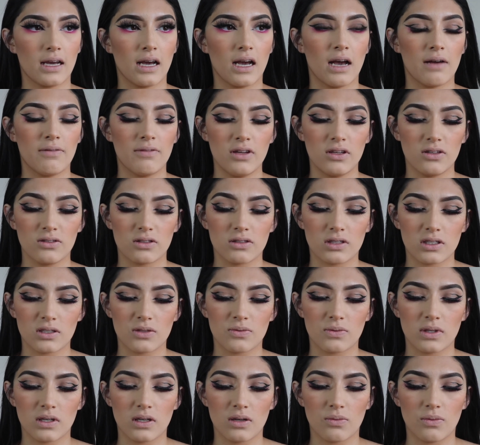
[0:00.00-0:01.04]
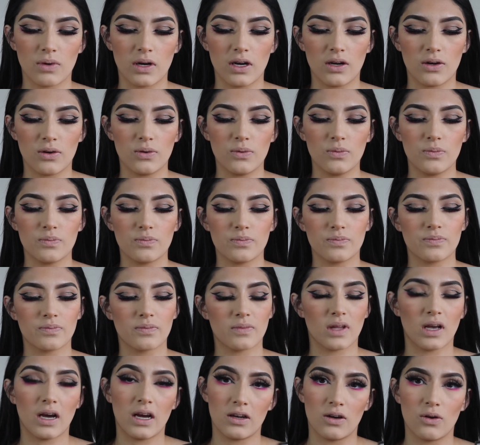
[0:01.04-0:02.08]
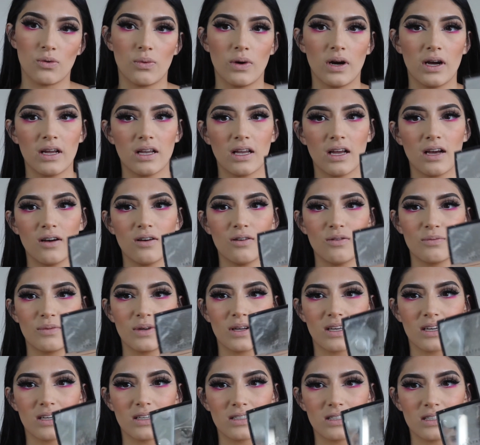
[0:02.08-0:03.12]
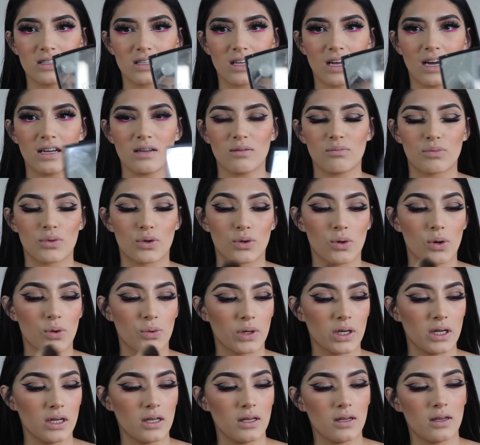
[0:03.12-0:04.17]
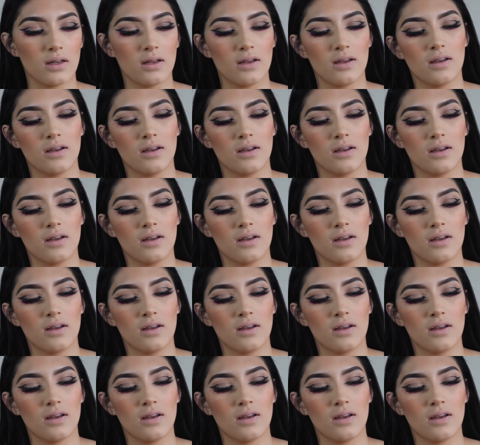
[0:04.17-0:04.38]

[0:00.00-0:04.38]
I haven't used this one in a while. I know why now, because it's kind of broken.